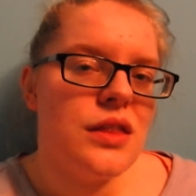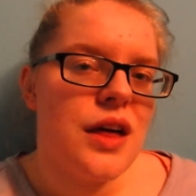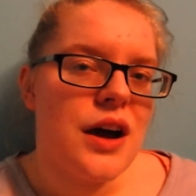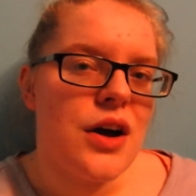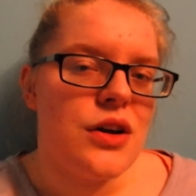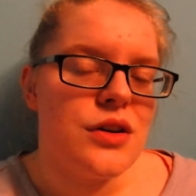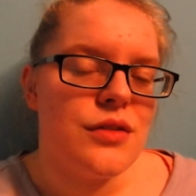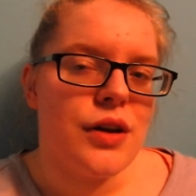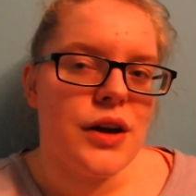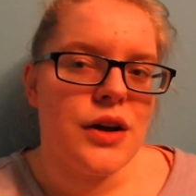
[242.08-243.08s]
that kind
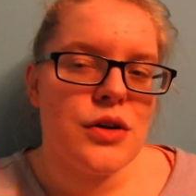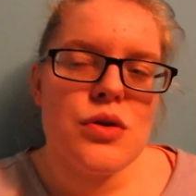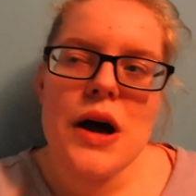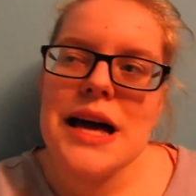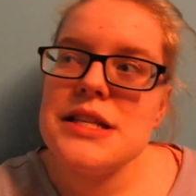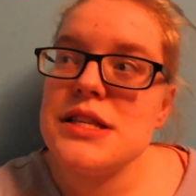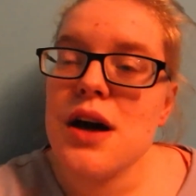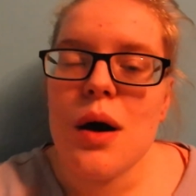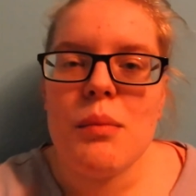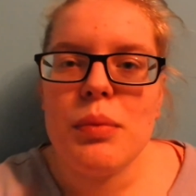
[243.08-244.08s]
of, like, not heads
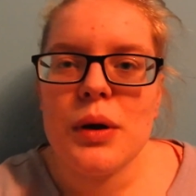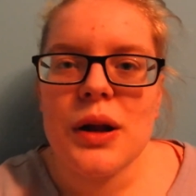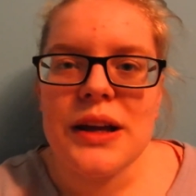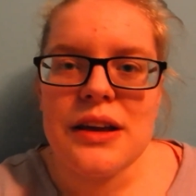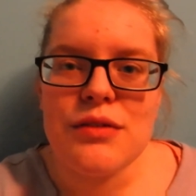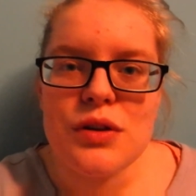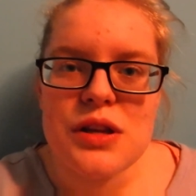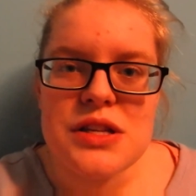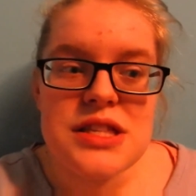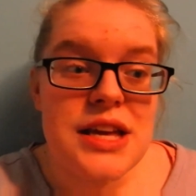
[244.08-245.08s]
up, but, like, give you
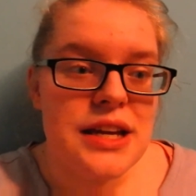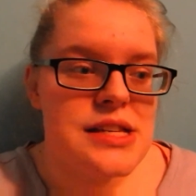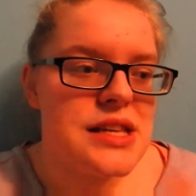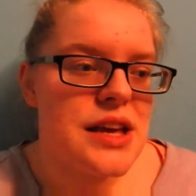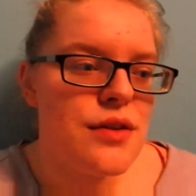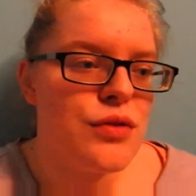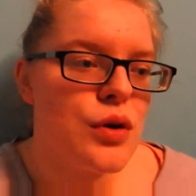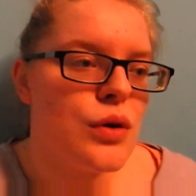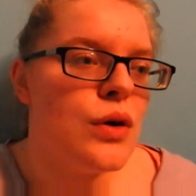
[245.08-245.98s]
this thing. Say if